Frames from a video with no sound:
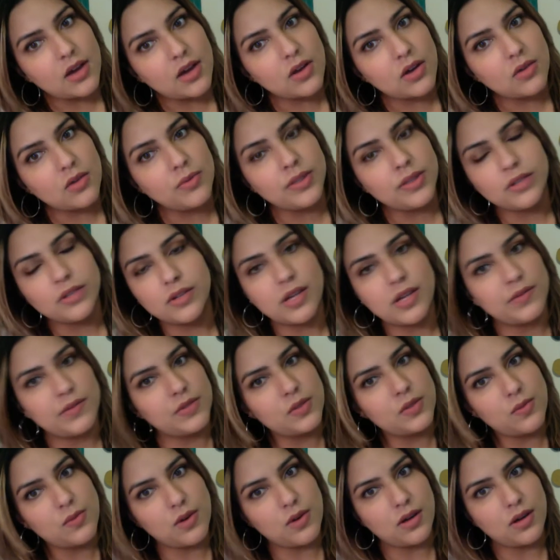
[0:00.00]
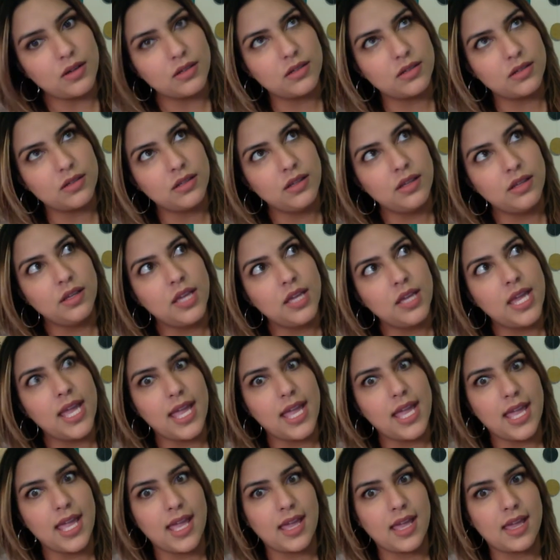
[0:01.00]
we don't have to walk
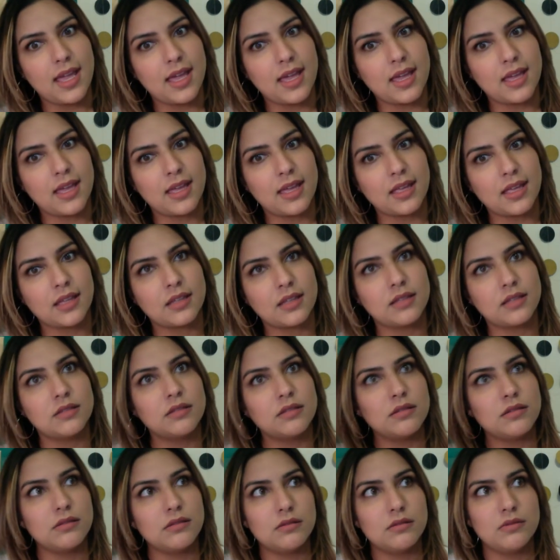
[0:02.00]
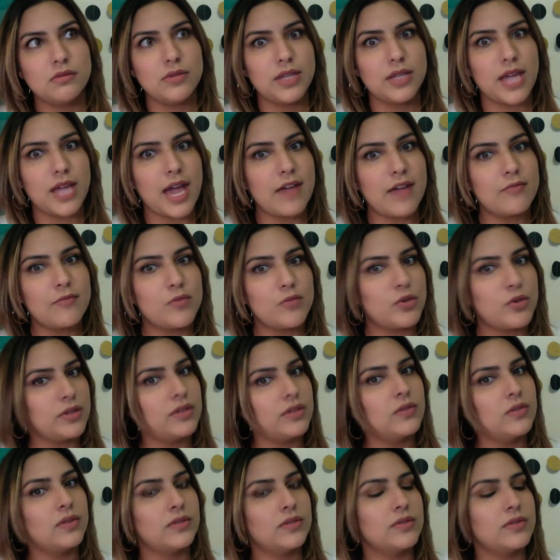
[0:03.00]
and we have more
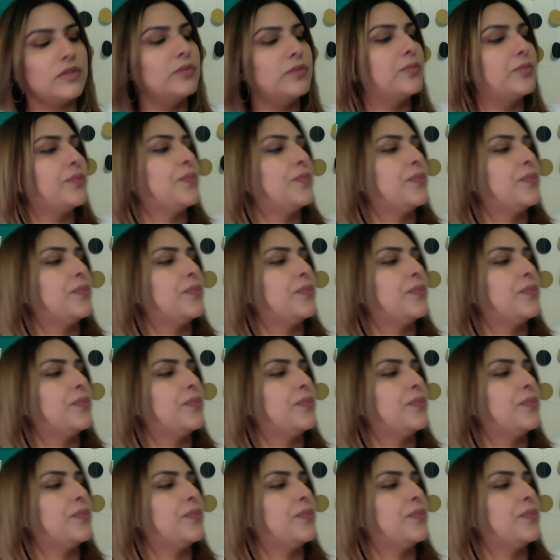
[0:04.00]
than one room.